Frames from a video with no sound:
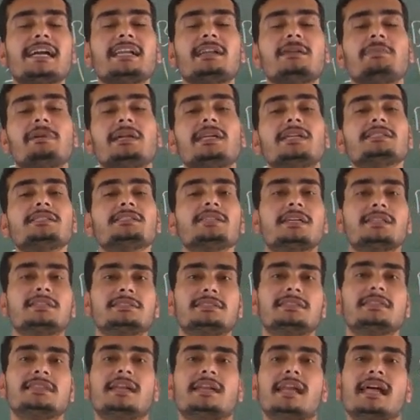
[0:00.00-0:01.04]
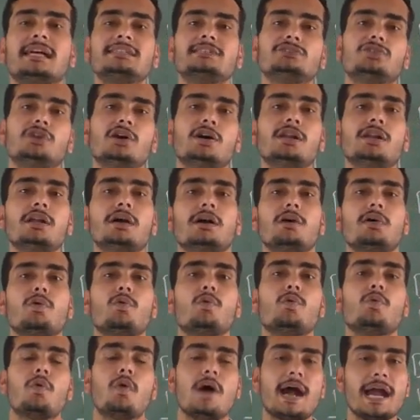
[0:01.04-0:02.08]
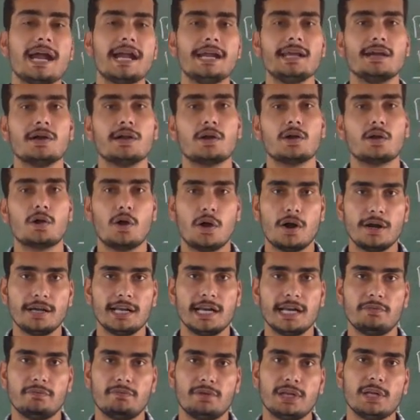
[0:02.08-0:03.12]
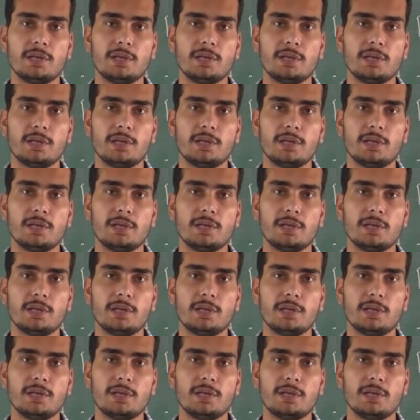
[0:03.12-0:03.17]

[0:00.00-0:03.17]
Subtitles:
agreement is considered as your void contract.